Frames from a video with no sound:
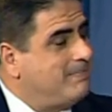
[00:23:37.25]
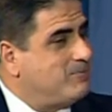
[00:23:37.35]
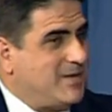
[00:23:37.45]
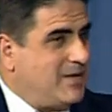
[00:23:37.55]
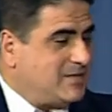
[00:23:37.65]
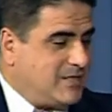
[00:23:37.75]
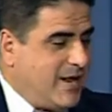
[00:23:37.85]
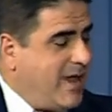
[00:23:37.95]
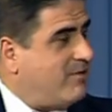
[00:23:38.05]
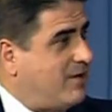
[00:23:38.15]
He doesn't
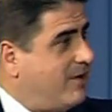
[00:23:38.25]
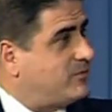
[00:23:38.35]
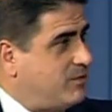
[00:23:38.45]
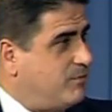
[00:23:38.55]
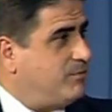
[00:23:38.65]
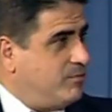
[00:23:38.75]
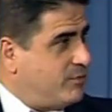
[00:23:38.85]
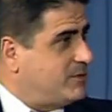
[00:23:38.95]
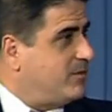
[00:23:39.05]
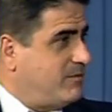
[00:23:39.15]
have, obviously,
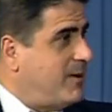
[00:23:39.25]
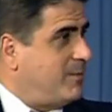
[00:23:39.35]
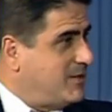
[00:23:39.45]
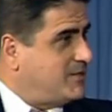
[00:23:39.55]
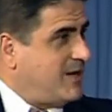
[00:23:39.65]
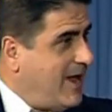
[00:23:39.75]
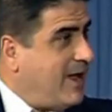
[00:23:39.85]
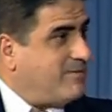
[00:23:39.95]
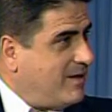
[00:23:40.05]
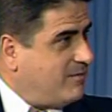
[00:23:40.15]
President Obama doesn't
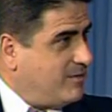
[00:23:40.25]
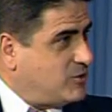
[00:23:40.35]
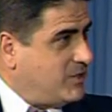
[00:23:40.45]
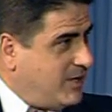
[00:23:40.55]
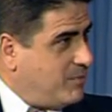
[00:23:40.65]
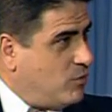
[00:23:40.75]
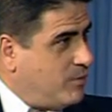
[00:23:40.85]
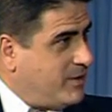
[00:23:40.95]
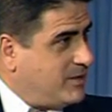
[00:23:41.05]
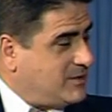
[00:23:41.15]
have that vision anymore
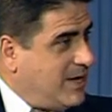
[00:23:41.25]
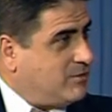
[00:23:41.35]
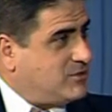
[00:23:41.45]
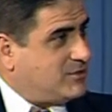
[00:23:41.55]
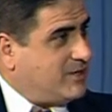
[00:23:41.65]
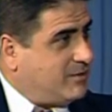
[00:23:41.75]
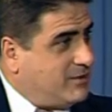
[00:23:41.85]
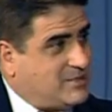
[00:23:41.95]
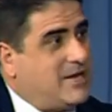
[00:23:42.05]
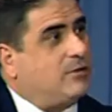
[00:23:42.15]
because now it's just like,
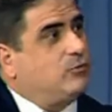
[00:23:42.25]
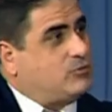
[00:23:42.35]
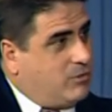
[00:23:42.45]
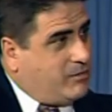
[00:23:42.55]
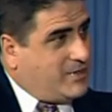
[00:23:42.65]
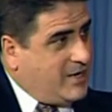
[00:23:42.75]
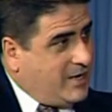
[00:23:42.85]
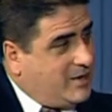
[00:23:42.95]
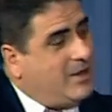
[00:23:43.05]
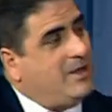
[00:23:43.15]
let's not lose what we
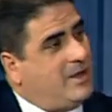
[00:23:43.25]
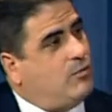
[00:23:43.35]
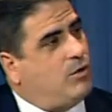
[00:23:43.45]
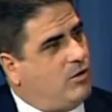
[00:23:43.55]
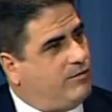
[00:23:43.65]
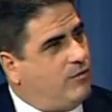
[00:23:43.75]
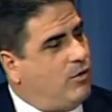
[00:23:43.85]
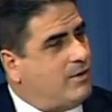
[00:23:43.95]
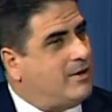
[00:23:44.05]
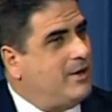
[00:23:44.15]
did and we'll go
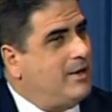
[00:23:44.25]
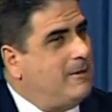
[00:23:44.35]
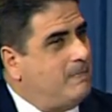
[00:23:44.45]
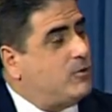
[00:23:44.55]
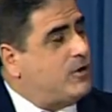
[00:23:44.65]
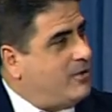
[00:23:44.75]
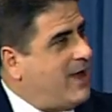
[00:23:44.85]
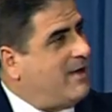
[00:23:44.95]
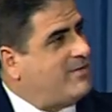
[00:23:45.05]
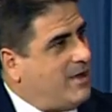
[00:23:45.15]
forward, where you
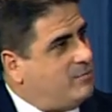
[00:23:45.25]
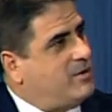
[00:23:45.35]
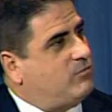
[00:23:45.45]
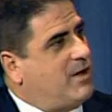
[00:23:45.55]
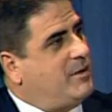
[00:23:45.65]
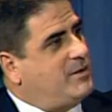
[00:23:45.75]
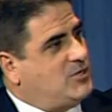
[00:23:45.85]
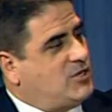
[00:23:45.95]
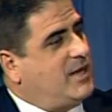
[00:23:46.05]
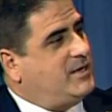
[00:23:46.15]
have that Mitt Romney
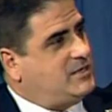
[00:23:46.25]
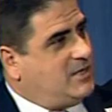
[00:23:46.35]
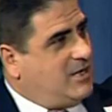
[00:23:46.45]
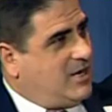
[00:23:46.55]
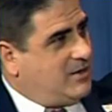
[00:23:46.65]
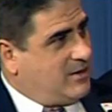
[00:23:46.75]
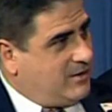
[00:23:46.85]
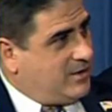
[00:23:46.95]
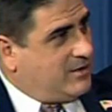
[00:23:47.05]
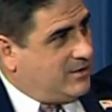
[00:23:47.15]
shining city on
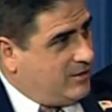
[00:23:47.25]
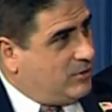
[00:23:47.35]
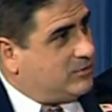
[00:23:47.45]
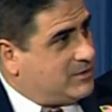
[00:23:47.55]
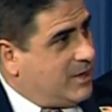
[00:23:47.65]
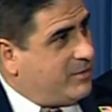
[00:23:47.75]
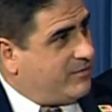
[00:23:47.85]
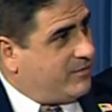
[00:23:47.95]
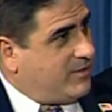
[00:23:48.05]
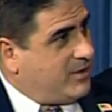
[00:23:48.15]
the hill type
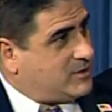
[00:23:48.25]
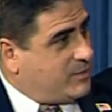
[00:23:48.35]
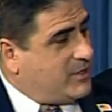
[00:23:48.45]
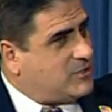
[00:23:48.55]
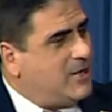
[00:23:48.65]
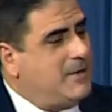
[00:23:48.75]
of speech.